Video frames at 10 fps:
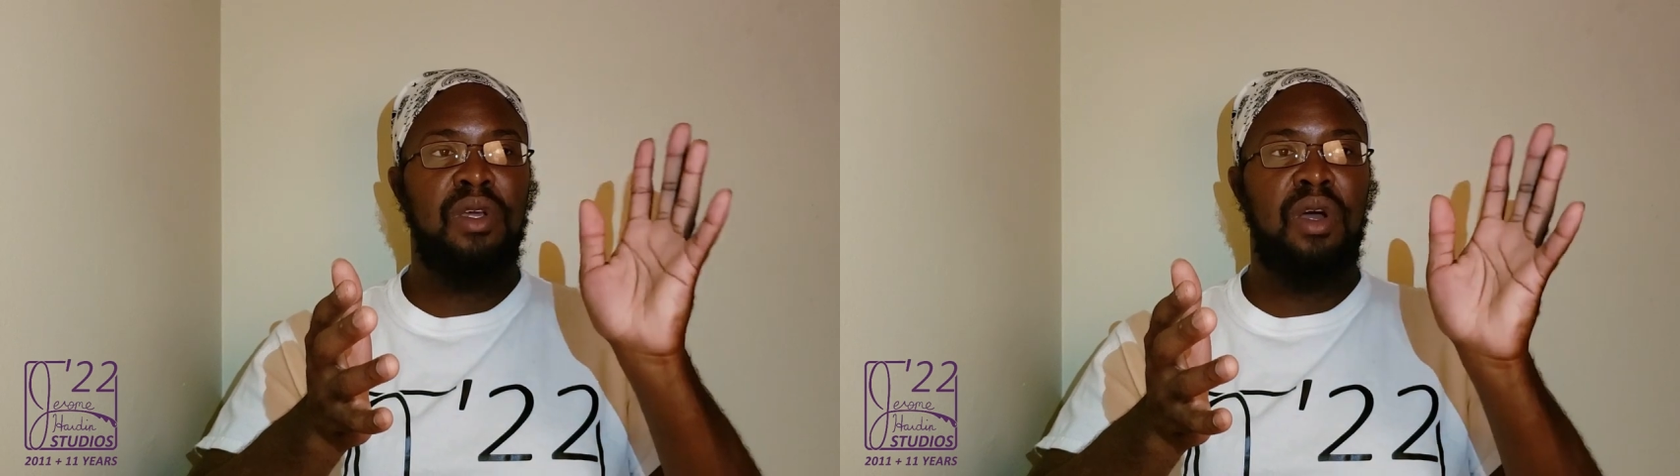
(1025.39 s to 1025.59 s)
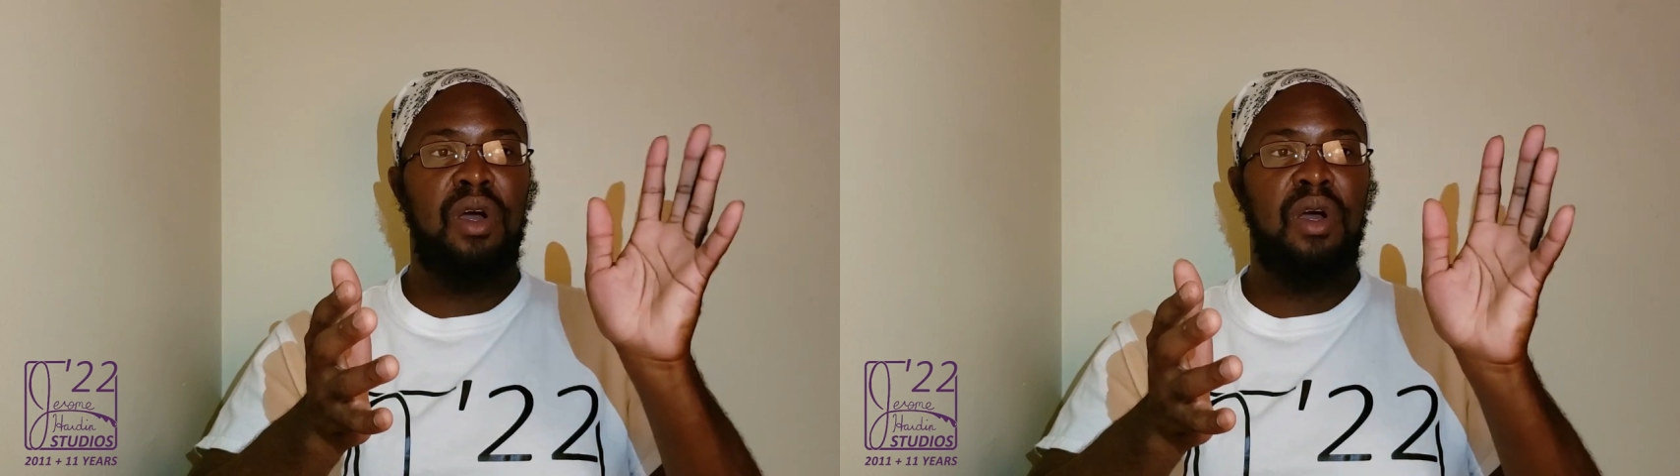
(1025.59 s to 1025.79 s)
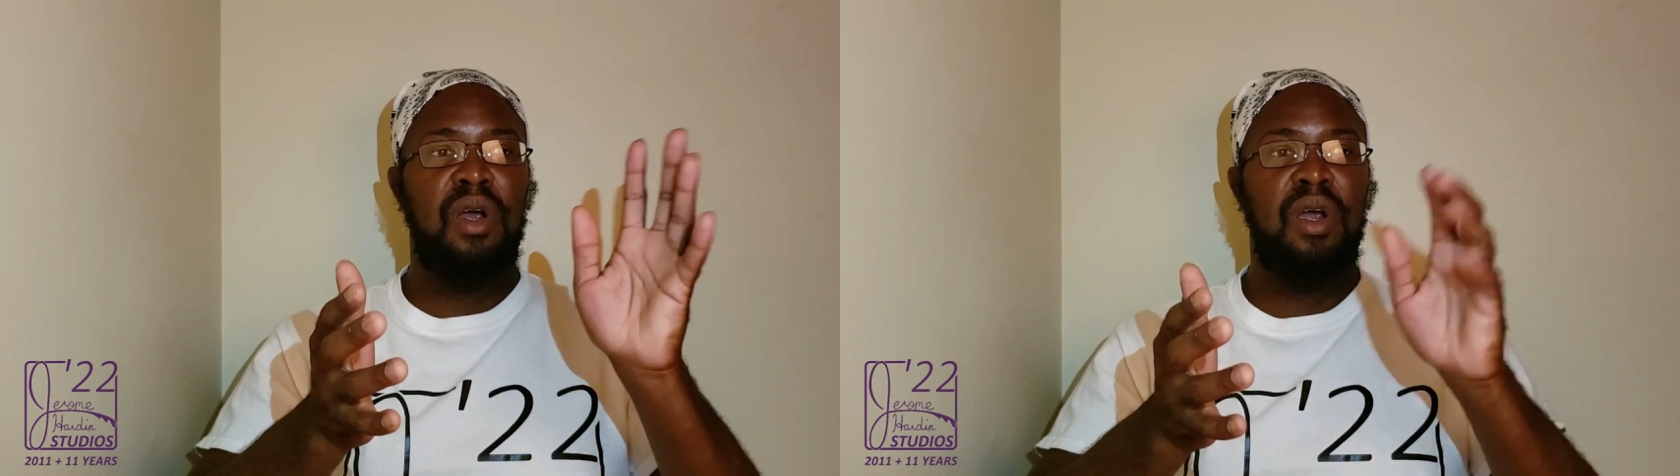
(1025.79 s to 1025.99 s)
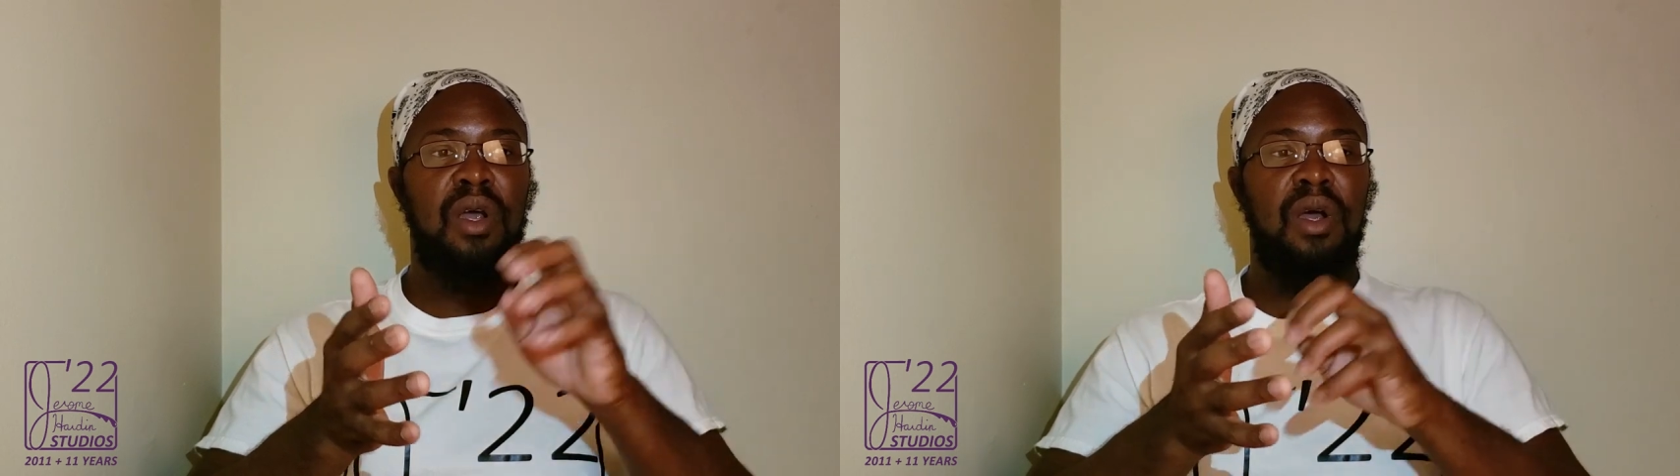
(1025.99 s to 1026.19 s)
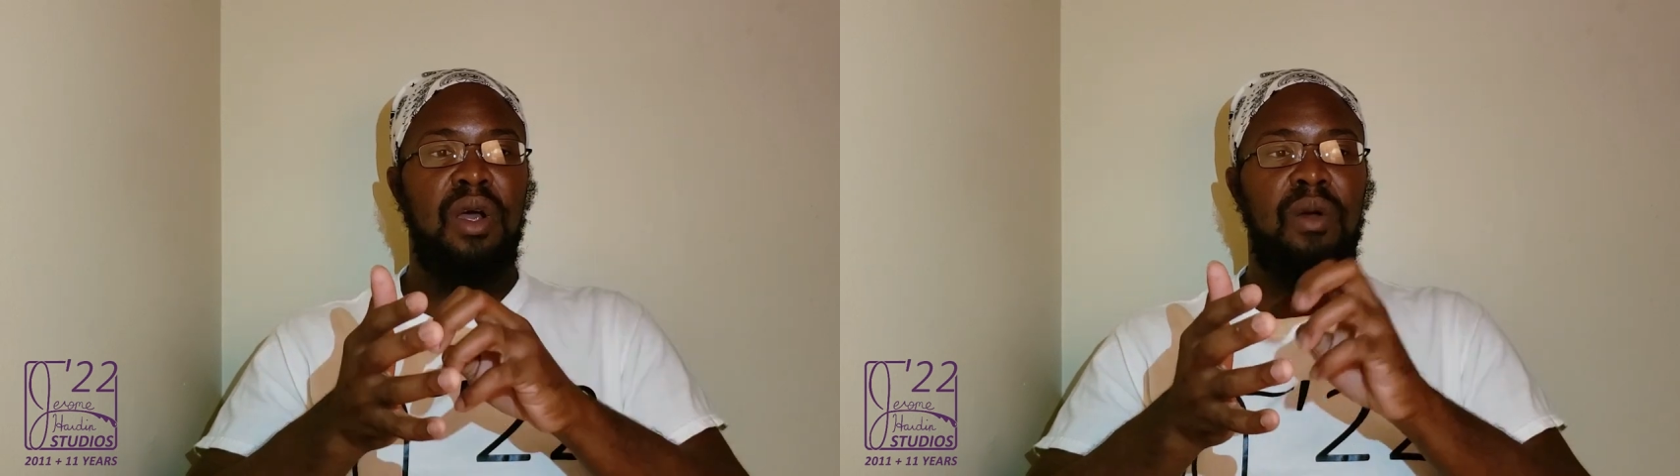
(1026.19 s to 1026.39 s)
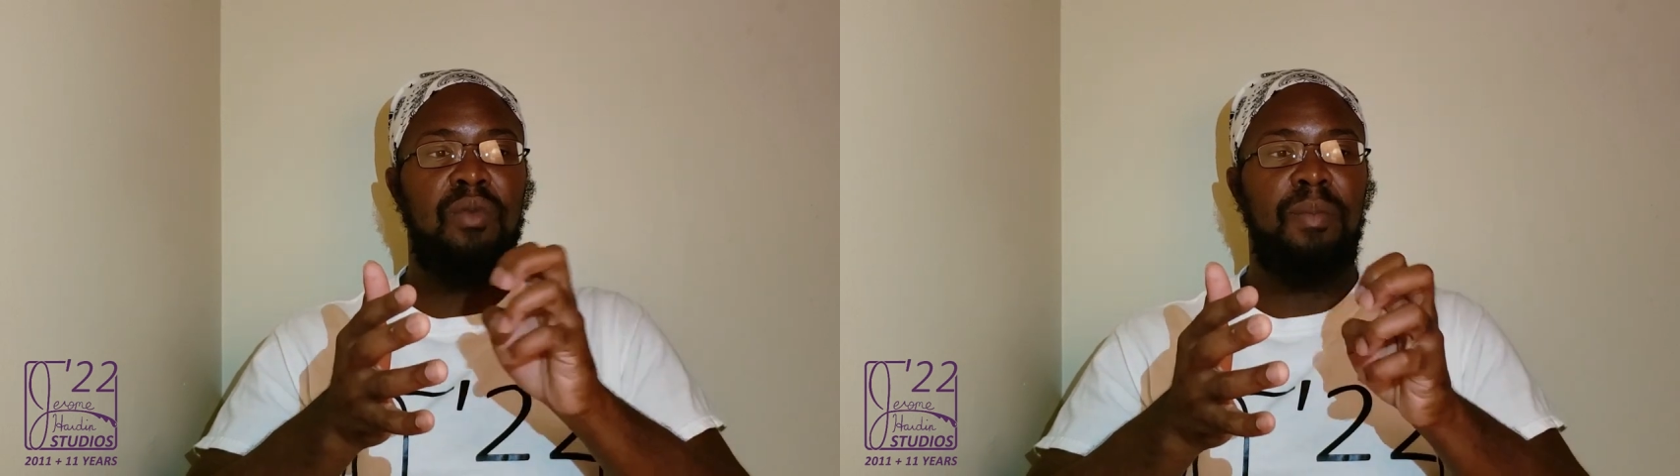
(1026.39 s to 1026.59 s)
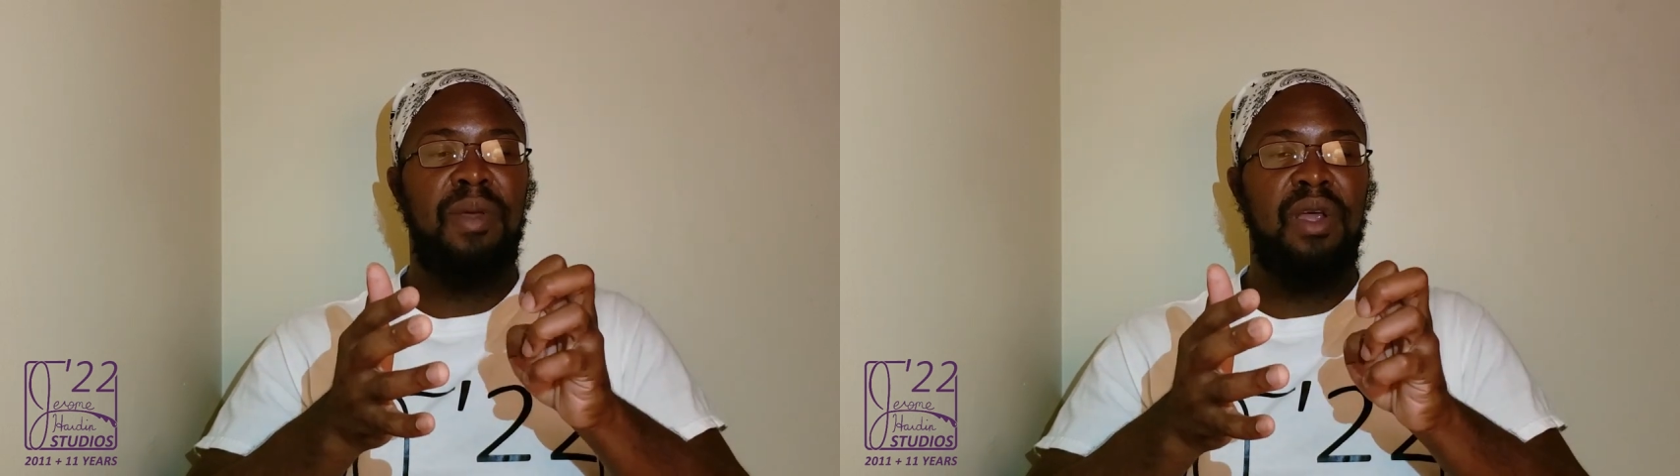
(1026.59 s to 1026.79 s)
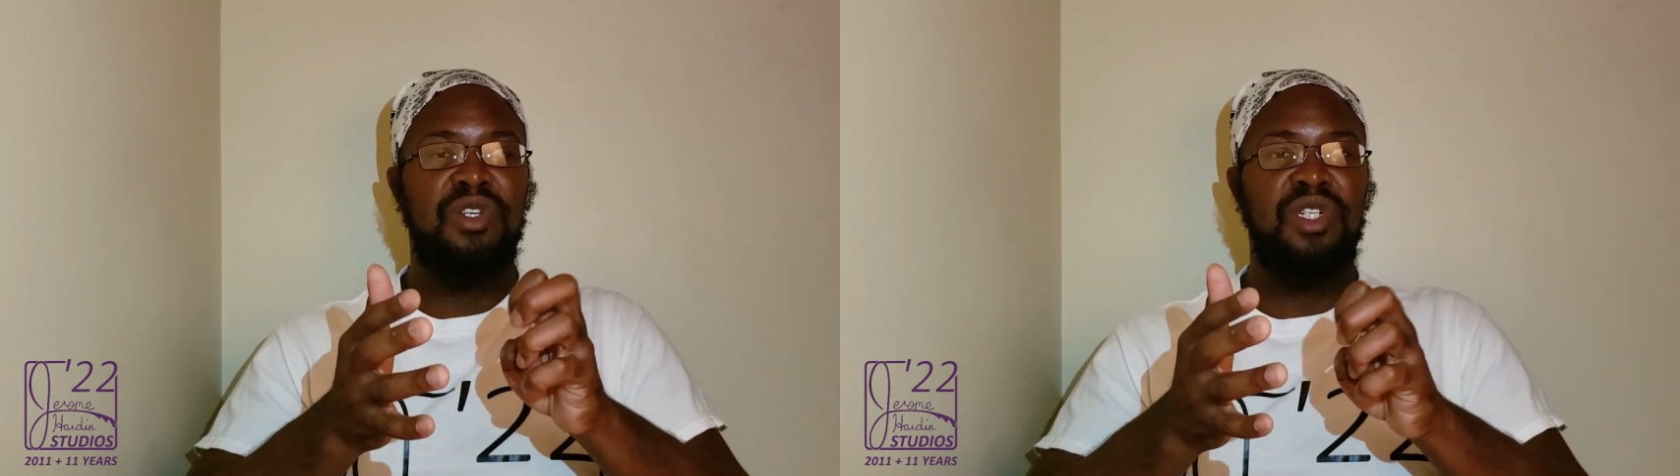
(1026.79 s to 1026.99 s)
car uh,
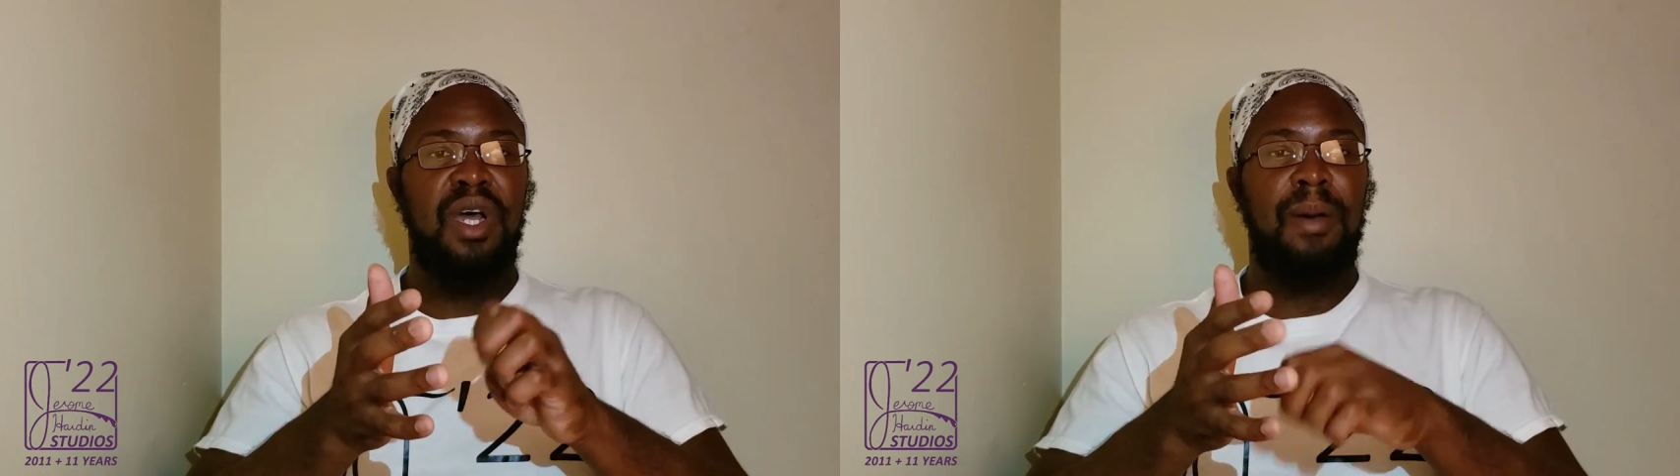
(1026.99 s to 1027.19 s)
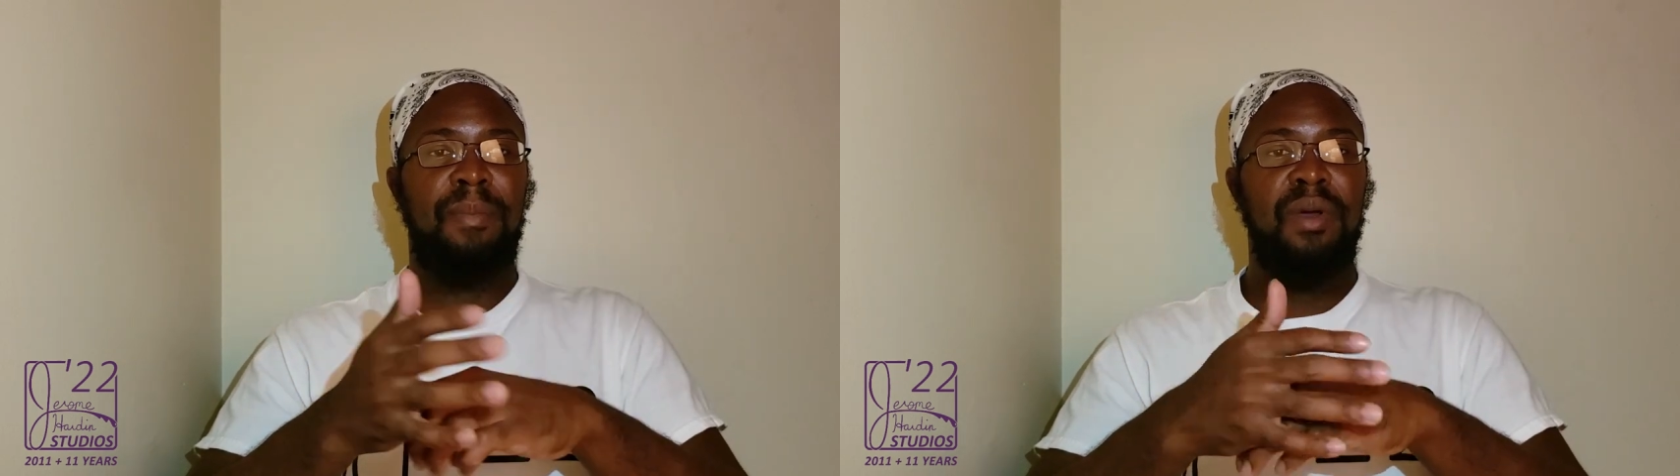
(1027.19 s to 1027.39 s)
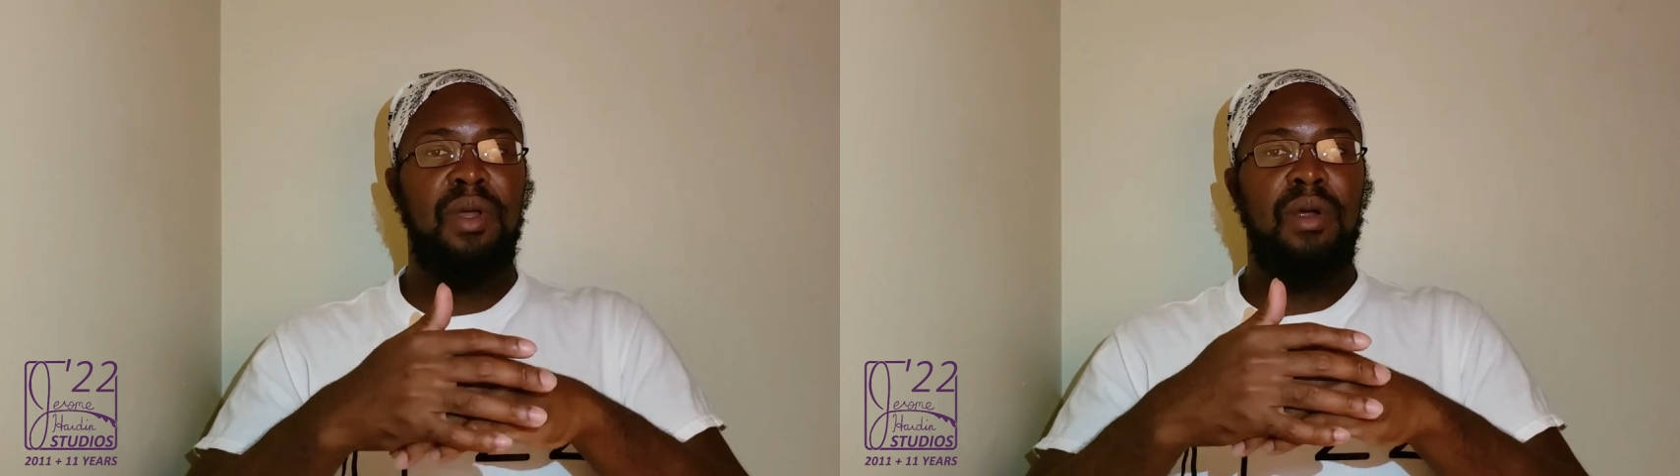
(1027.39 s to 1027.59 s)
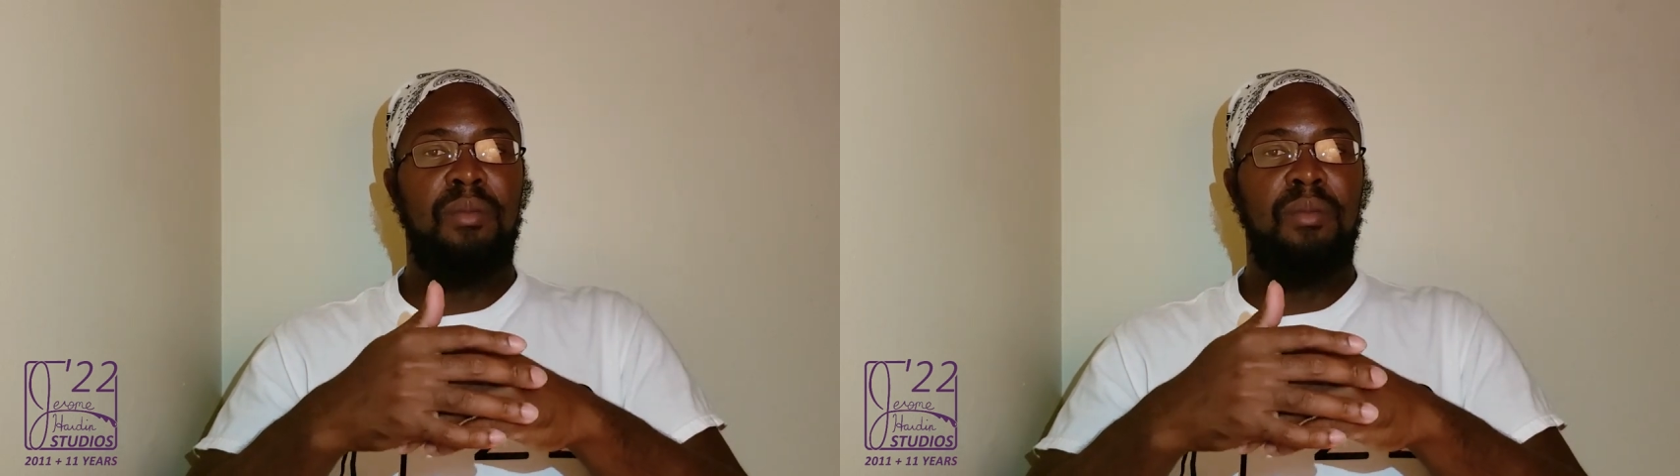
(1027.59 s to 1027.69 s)
repair shop